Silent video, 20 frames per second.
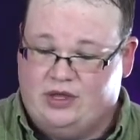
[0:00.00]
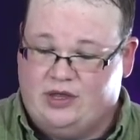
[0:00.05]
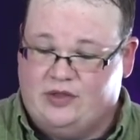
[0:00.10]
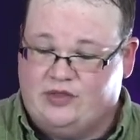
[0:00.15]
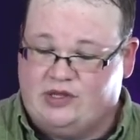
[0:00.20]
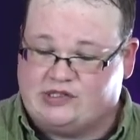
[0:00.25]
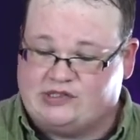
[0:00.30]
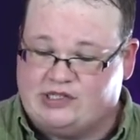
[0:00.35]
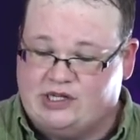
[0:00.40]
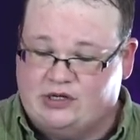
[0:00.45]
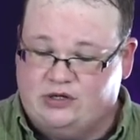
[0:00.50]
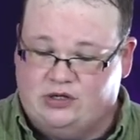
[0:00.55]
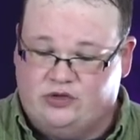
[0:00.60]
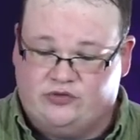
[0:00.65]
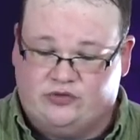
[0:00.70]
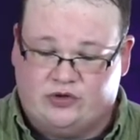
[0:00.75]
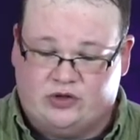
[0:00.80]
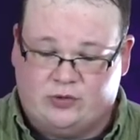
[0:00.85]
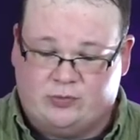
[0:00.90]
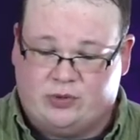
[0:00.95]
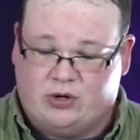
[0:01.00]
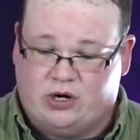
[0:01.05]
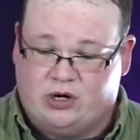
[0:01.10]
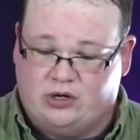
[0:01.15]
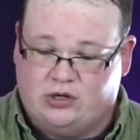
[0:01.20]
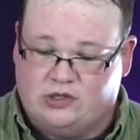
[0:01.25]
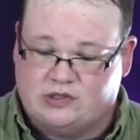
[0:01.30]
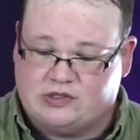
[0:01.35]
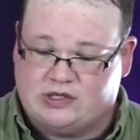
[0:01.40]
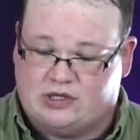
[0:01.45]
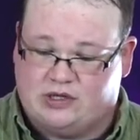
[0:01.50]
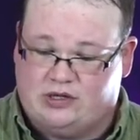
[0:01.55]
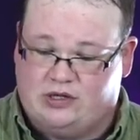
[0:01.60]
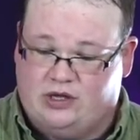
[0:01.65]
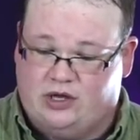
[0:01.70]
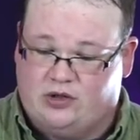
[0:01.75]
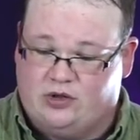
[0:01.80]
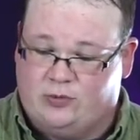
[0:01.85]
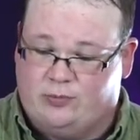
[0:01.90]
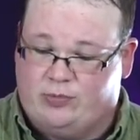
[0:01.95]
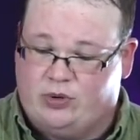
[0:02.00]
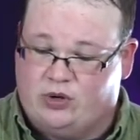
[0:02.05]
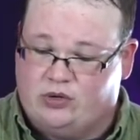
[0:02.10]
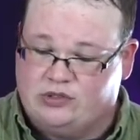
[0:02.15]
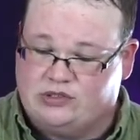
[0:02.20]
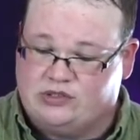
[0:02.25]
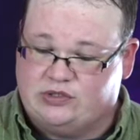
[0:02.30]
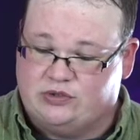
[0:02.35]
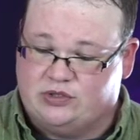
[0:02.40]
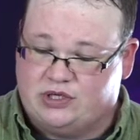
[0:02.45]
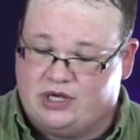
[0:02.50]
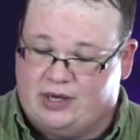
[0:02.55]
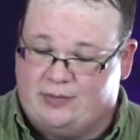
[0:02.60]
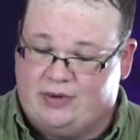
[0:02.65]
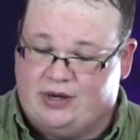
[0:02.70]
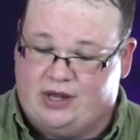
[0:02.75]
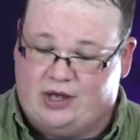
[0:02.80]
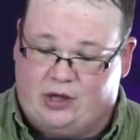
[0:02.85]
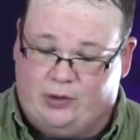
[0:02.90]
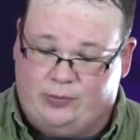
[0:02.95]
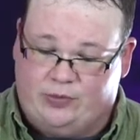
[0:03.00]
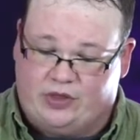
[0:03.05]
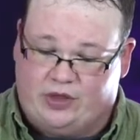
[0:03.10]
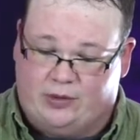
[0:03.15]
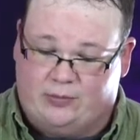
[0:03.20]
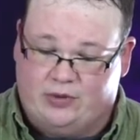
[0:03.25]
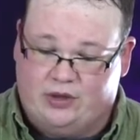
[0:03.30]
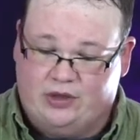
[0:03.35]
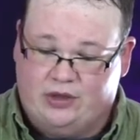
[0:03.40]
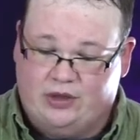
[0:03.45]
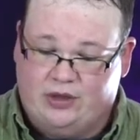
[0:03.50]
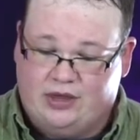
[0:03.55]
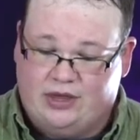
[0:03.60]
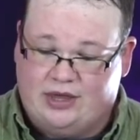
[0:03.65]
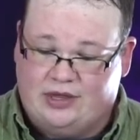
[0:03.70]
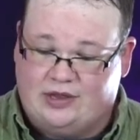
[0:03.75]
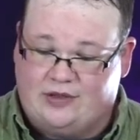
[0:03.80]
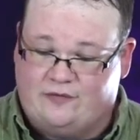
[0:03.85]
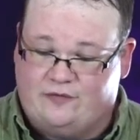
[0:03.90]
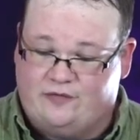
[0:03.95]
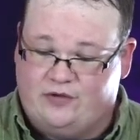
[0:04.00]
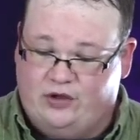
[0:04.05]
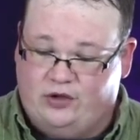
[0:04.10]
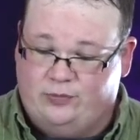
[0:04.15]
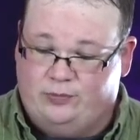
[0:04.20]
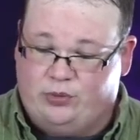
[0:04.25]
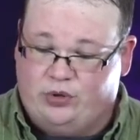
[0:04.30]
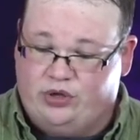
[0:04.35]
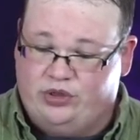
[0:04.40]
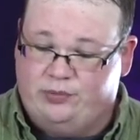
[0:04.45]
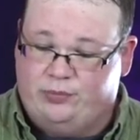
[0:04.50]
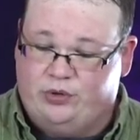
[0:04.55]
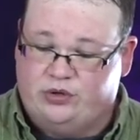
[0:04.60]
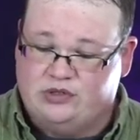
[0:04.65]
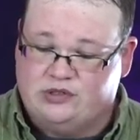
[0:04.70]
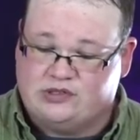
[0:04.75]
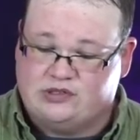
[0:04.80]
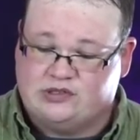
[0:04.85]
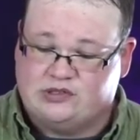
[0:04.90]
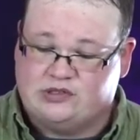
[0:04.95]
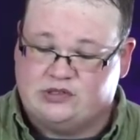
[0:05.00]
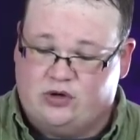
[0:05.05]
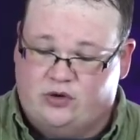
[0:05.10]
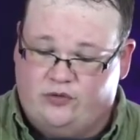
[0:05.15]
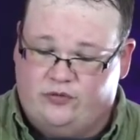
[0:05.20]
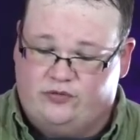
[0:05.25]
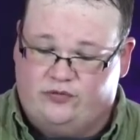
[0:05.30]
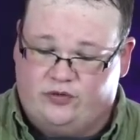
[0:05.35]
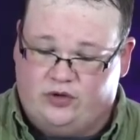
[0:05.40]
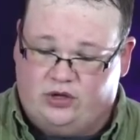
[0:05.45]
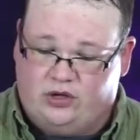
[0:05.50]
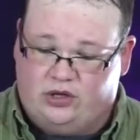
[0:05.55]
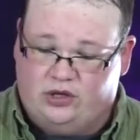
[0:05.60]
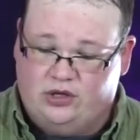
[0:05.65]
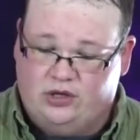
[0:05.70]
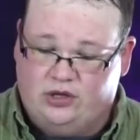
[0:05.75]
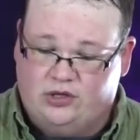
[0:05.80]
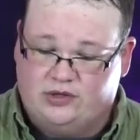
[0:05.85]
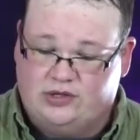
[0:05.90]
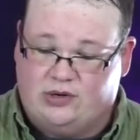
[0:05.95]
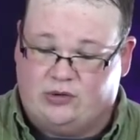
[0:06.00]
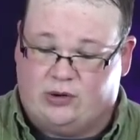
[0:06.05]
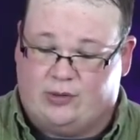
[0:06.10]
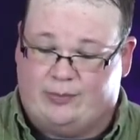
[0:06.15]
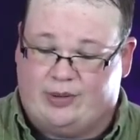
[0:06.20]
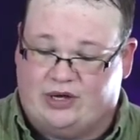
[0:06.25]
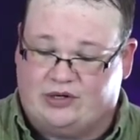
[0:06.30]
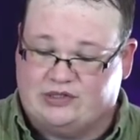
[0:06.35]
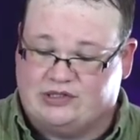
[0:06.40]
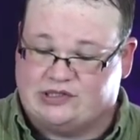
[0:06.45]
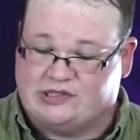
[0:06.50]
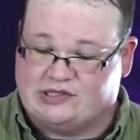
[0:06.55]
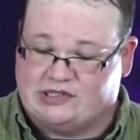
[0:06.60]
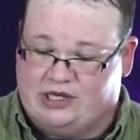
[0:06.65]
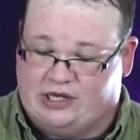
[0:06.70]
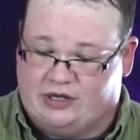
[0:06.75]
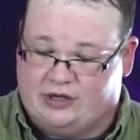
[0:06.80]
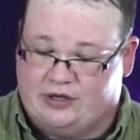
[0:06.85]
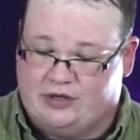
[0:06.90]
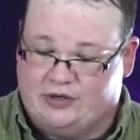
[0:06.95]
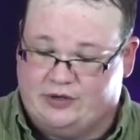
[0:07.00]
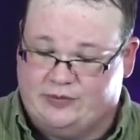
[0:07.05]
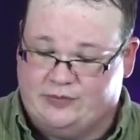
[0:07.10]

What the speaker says: They signaled for their partners on the other boat to come and help them, and they filled both boats so full they were about to sink.